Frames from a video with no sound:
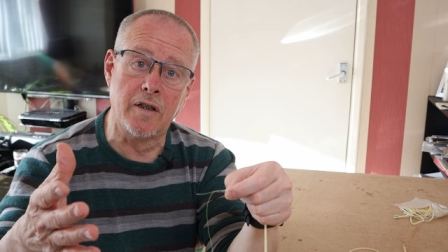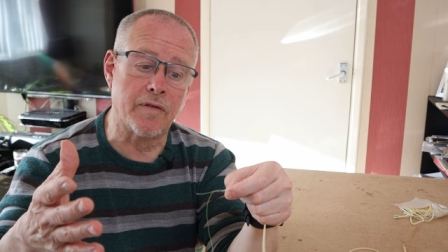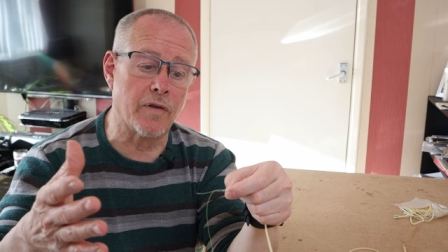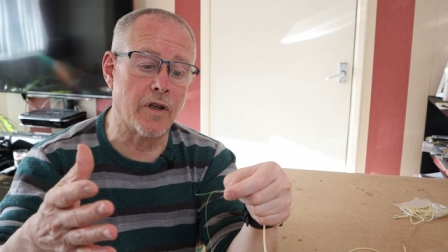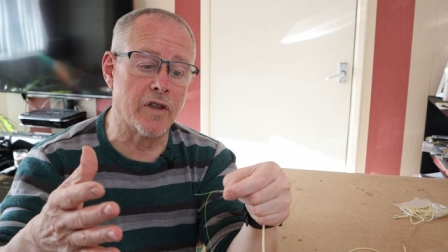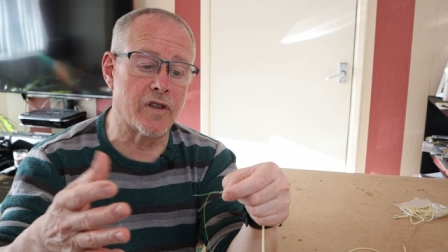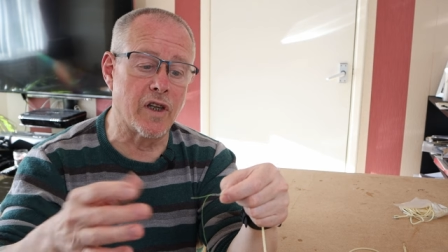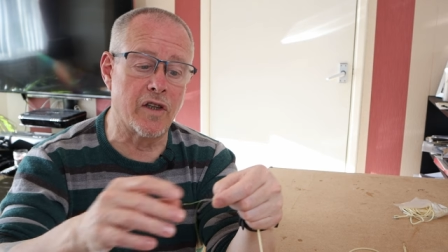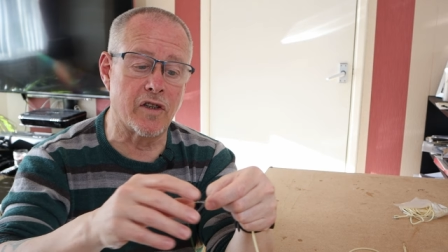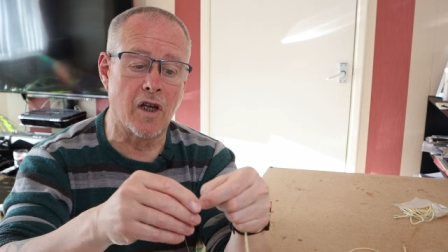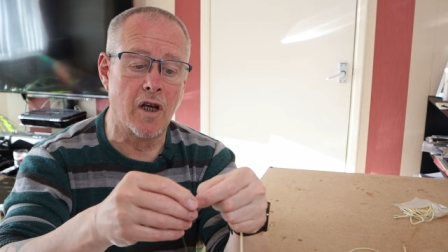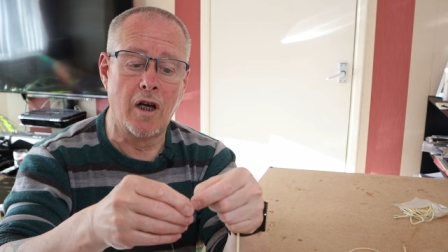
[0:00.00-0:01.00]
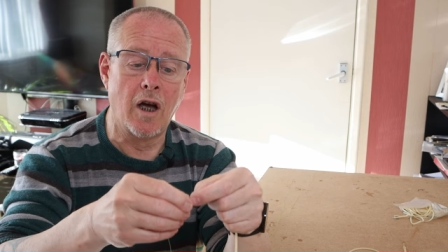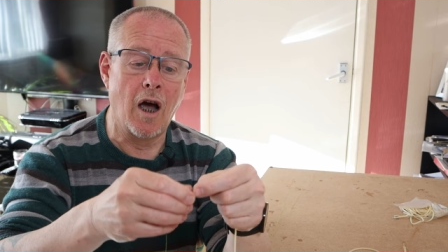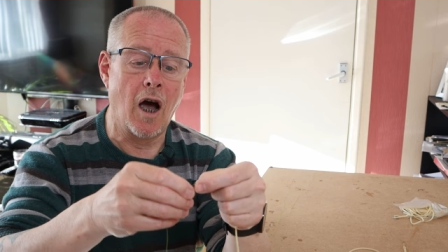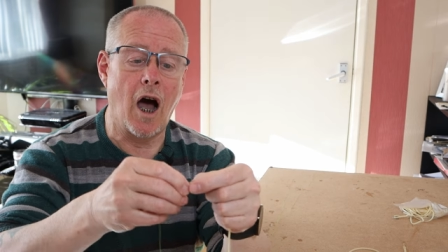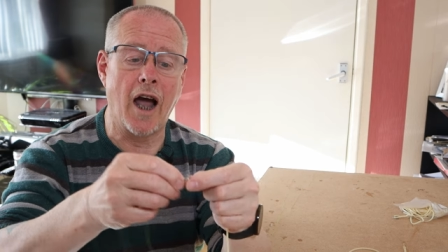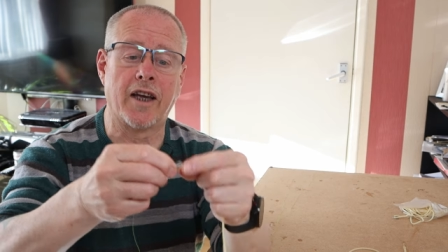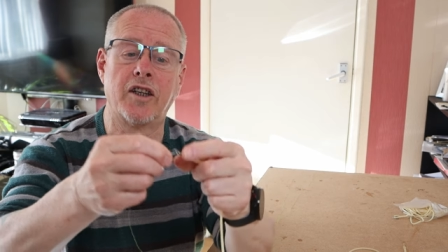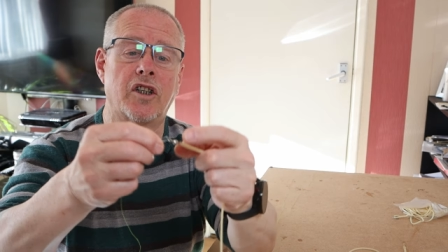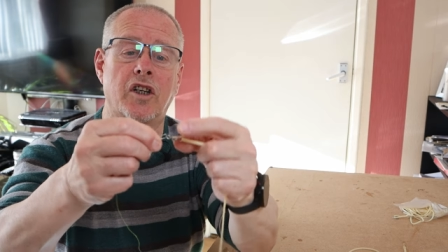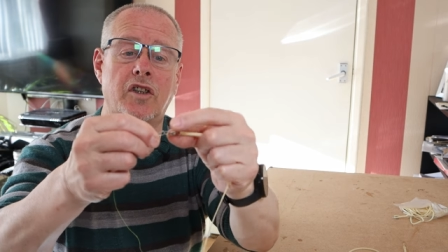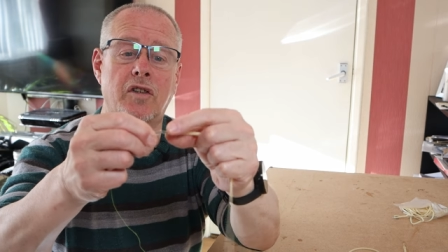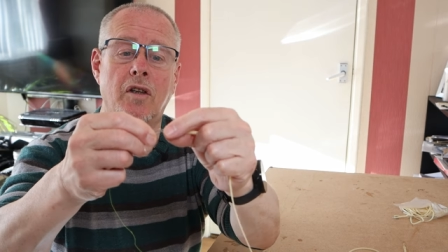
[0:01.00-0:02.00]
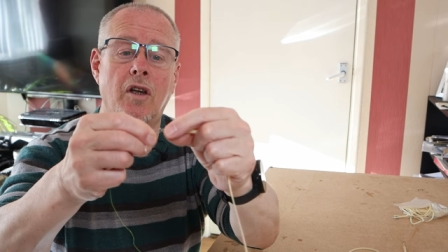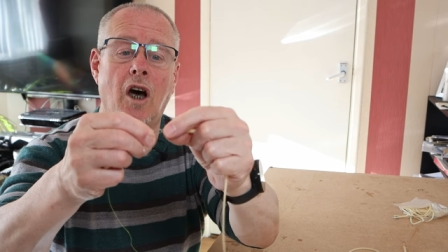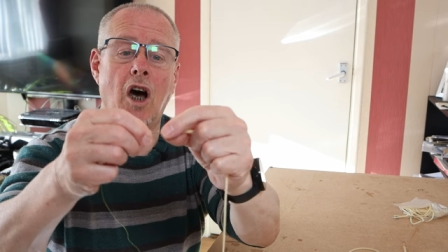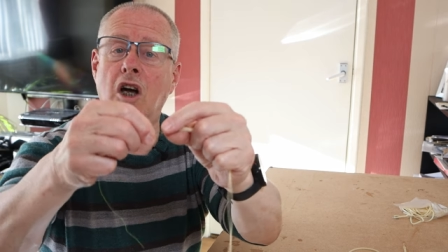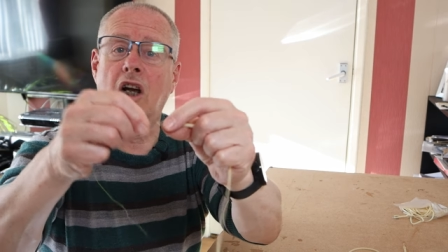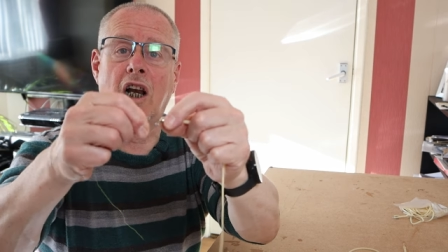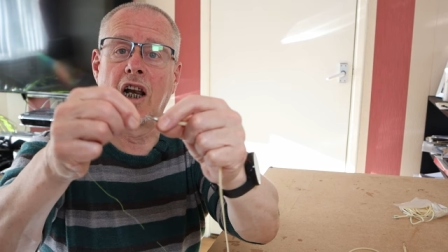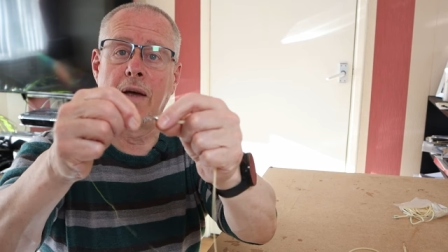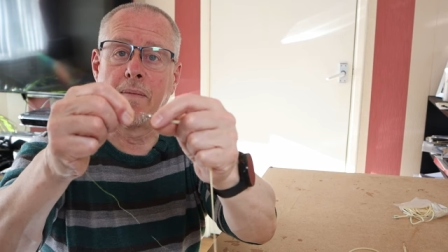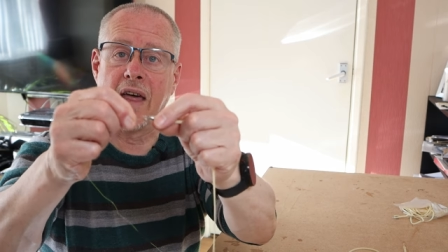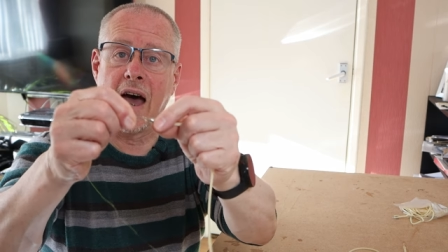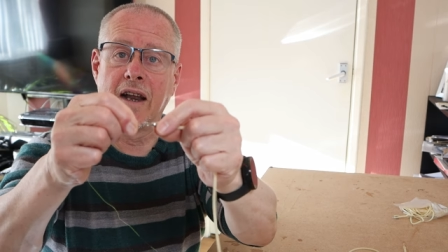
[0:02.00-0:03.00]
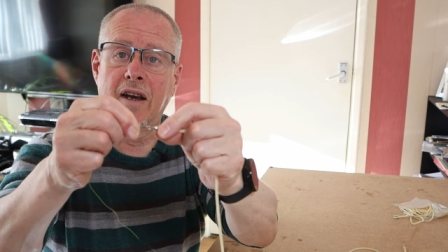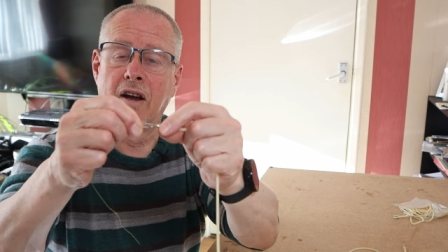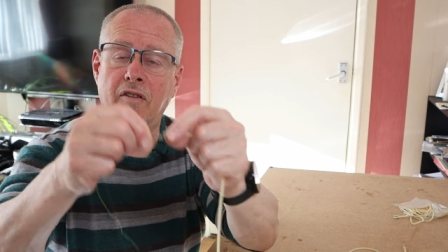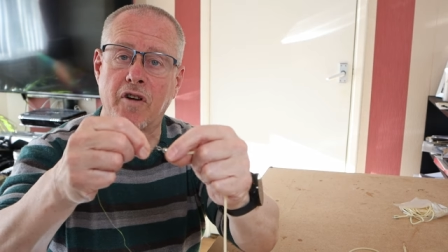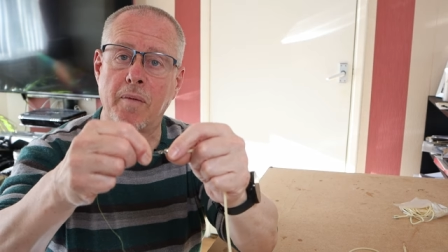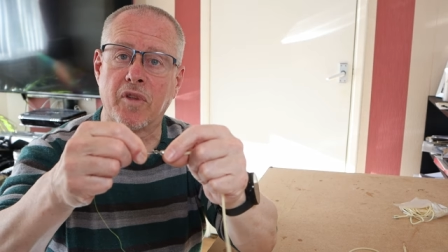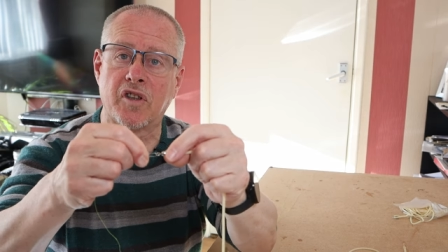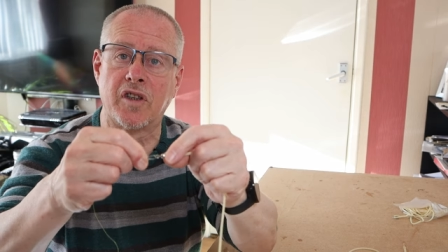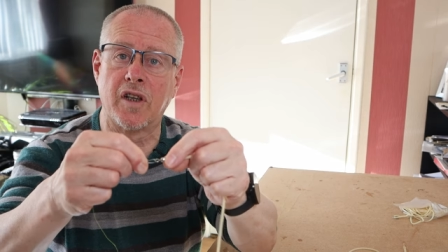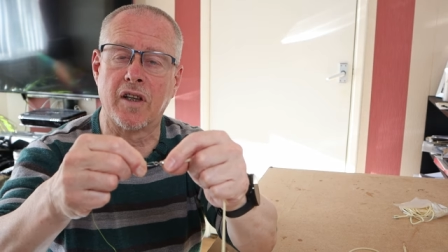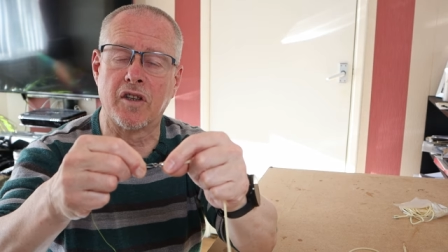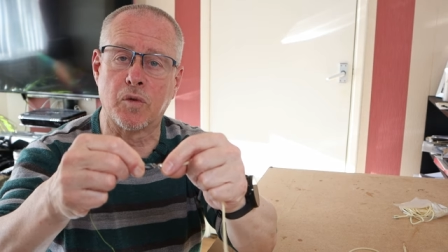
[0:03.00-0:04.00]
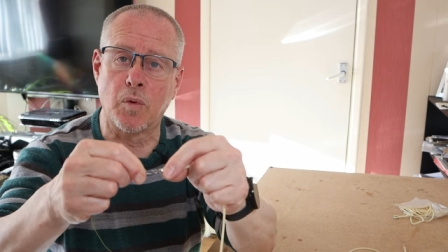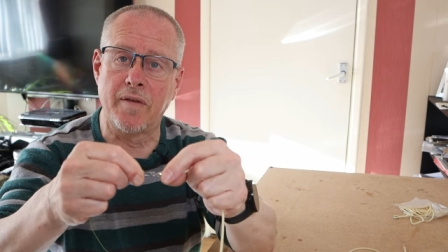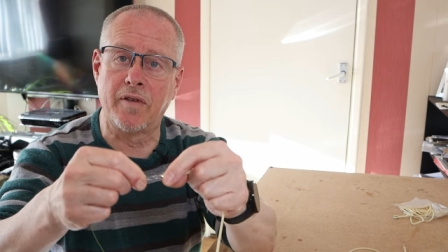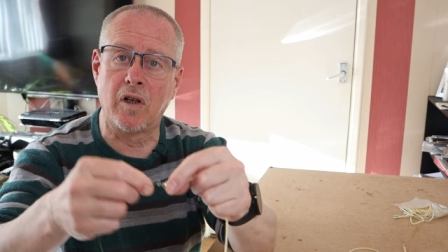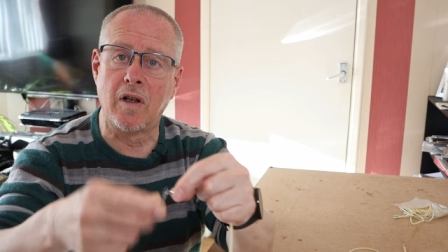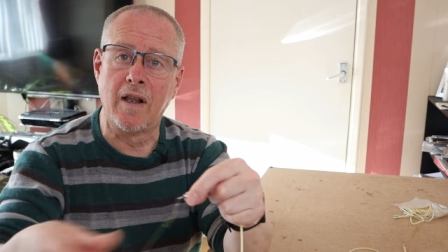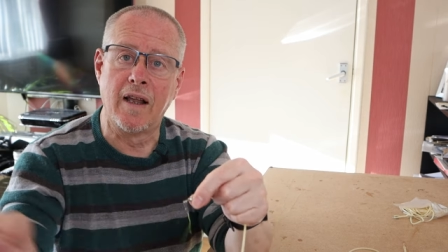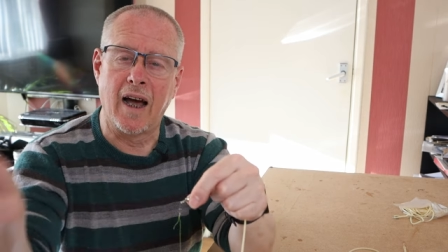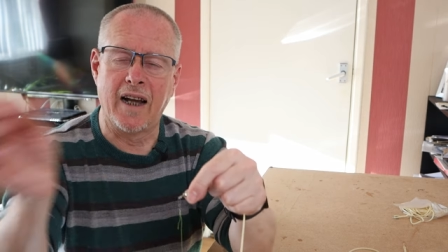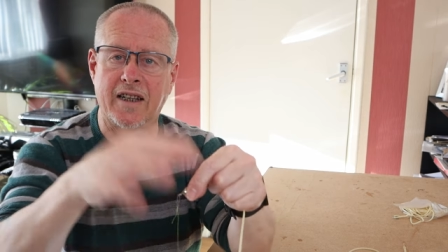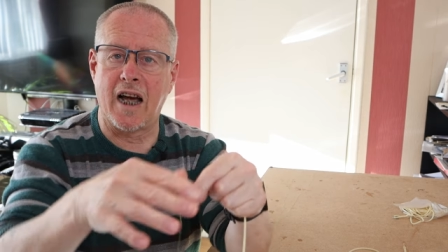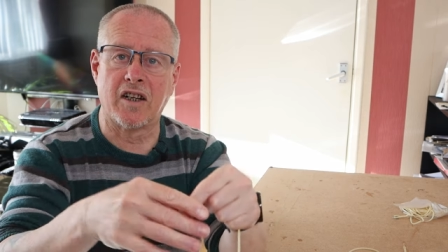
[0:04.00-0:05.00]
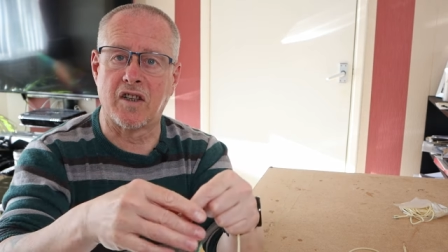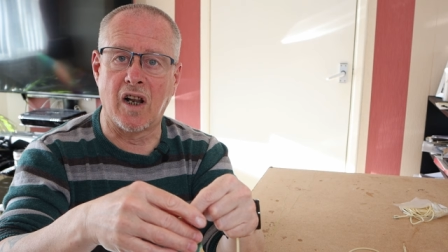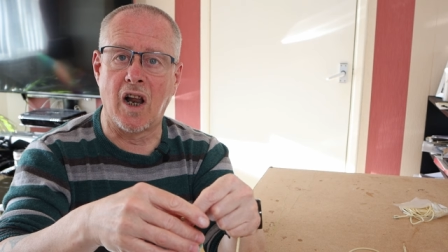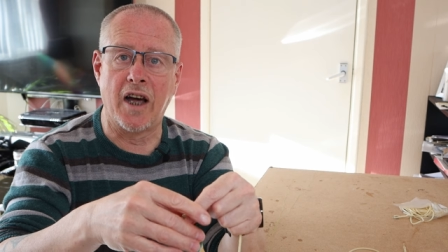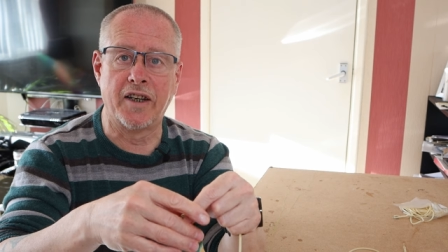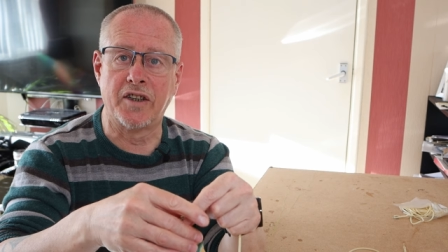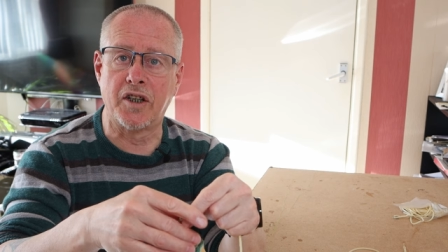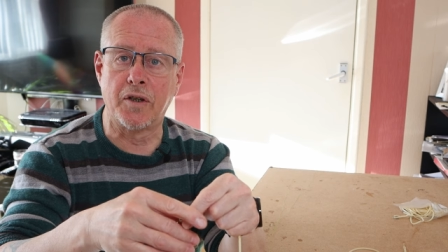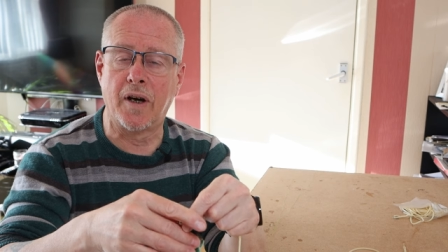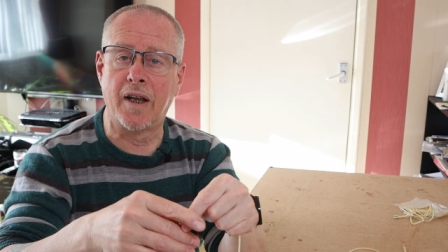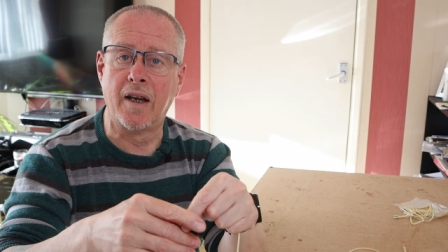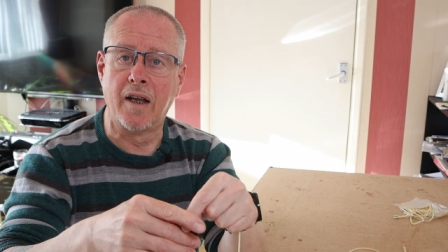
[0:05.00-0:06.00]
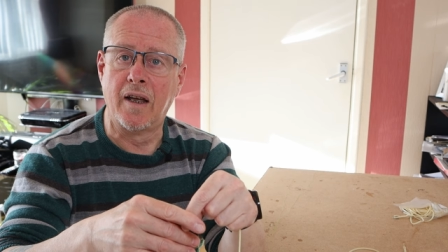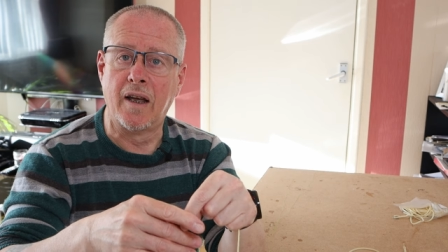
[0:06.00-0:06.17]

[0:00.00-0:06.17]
for instance, I can just unclip that from the swivel, attach the line to it,